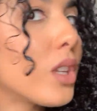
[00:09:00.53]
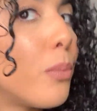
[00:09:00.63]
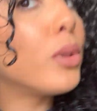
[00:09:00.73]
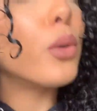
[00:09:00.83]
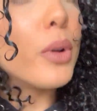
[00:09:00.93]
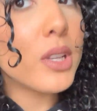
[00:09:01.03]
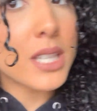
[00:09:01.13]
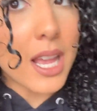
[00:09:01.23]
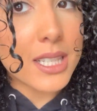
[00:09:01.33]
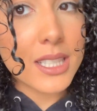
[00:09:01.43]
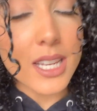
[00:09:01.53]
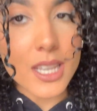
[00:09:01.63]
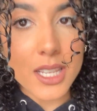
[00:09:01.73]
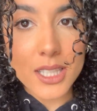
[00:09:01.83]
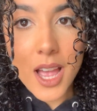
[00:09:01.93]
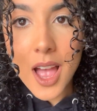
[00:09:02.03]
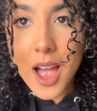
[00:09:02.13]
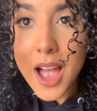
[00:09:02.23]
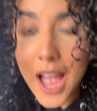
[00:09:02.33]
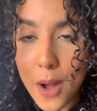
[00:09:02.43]
But the real test is
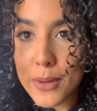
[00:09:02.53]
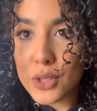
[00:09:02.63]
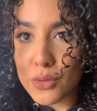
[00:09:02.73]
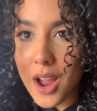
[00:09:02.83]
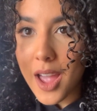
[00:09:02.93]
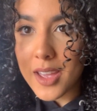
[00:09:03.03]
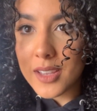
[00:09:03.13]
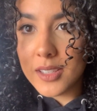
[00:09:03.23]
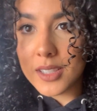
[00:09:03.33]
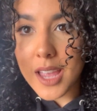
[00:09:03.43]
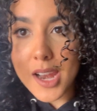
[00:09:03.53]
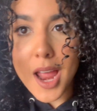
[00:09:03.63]
how it dries and